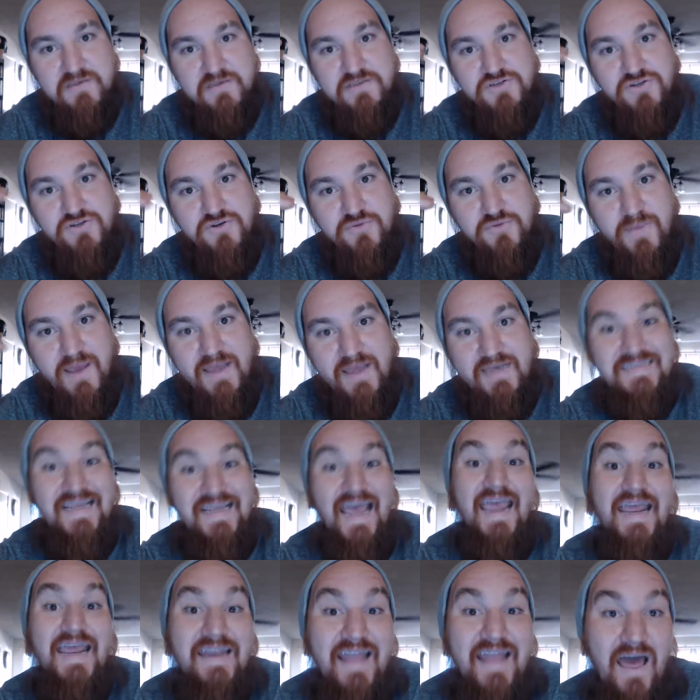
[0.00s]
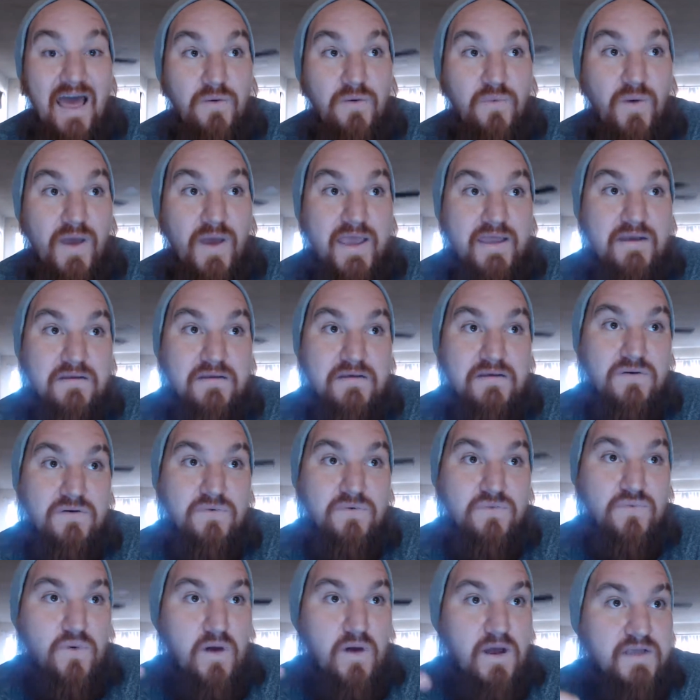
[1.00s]
to maintain that weight
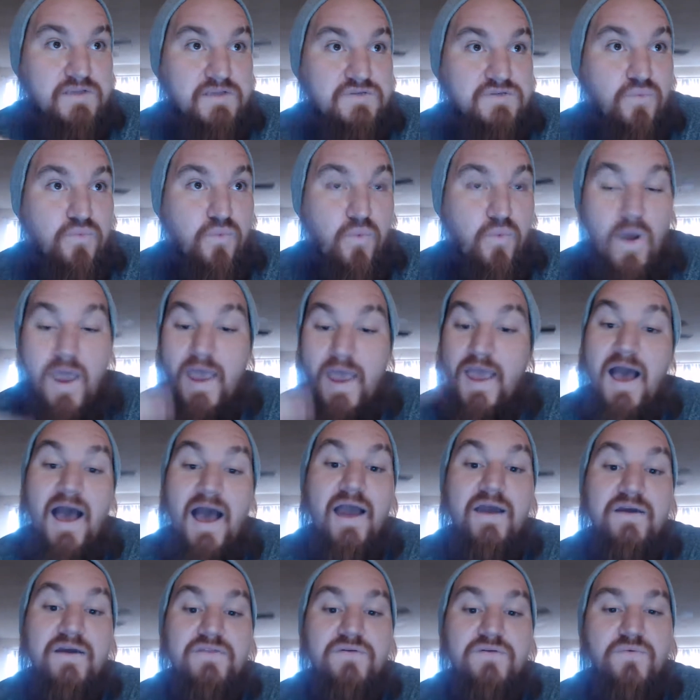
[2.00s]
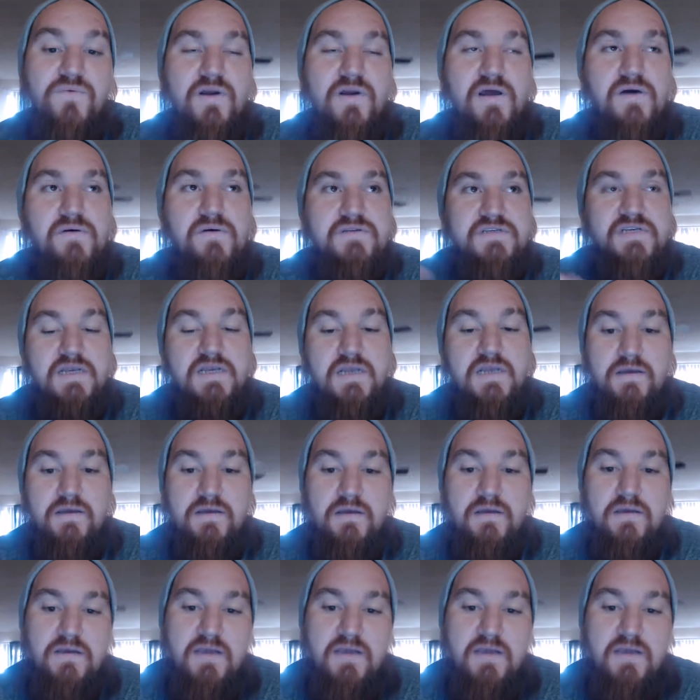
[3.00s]
was way higher than what I was eating.